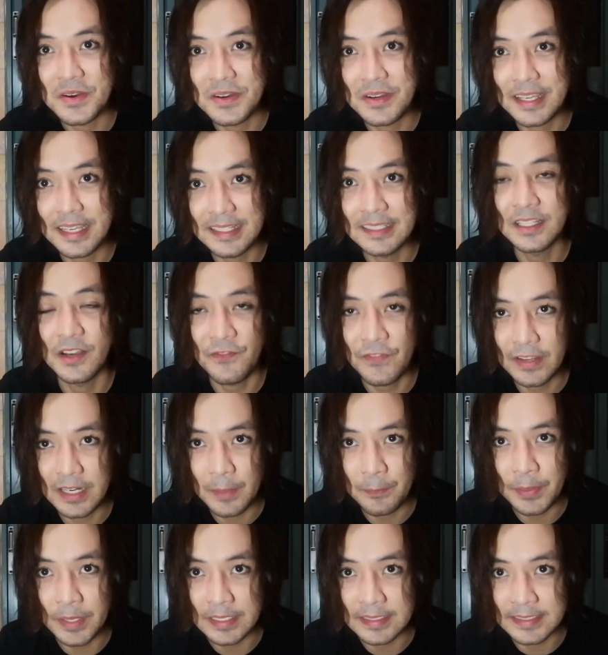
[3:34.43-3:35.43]
in the
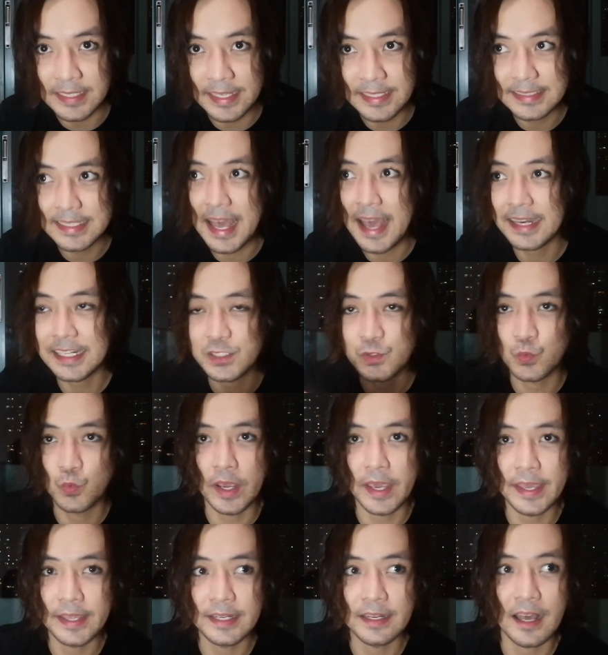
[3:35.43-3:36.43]
Philippines, and that is
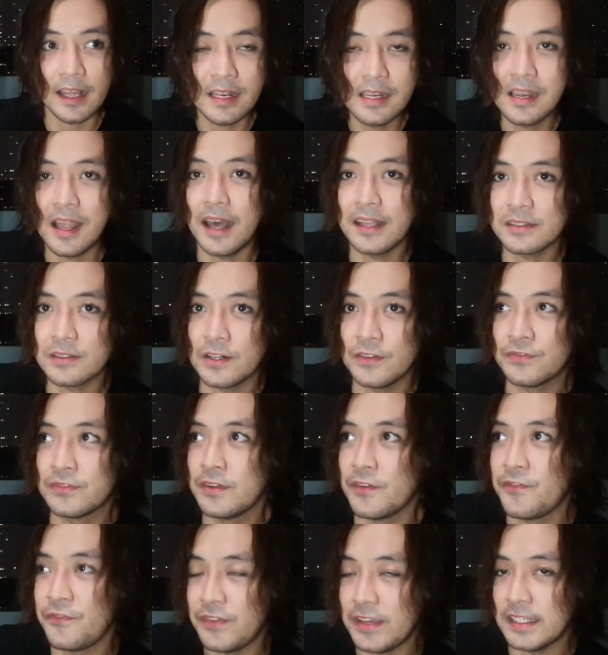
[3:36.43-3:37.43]
when a lot of
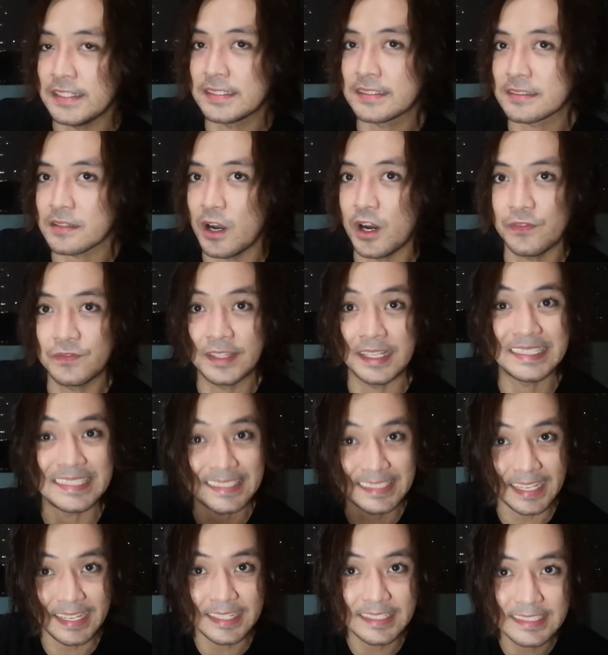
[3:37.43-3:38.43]
the feasts of the
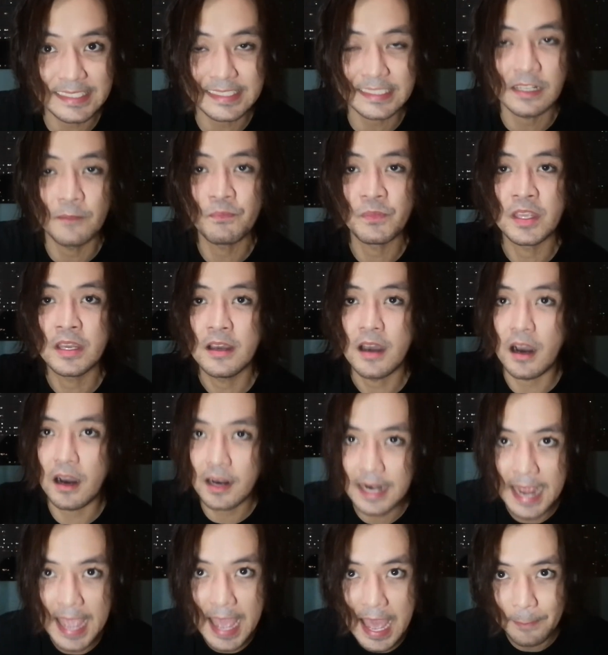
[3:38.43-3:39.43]
saints are
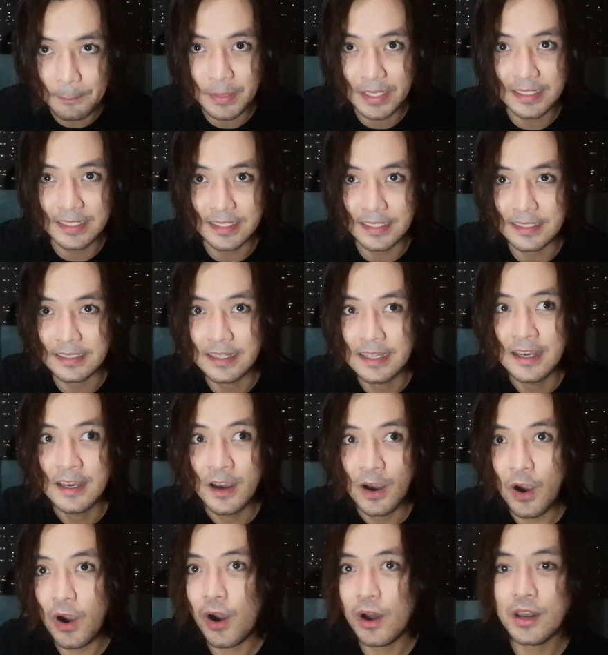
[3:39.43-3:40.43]
happening
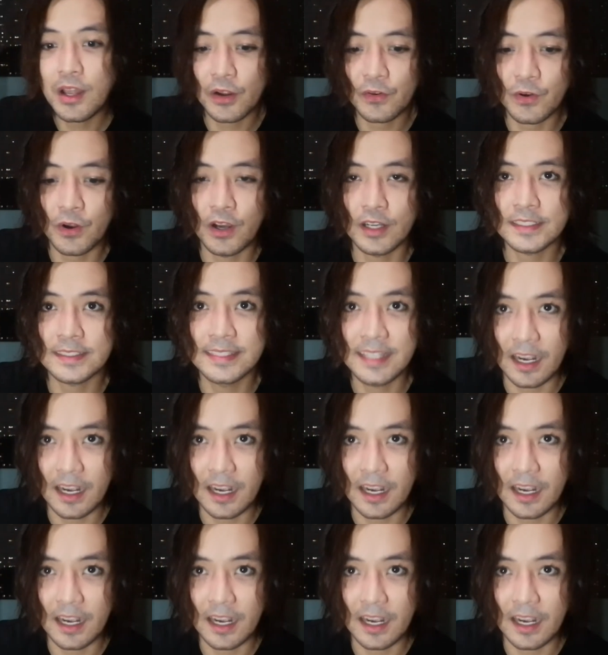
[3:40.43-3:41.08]
all across the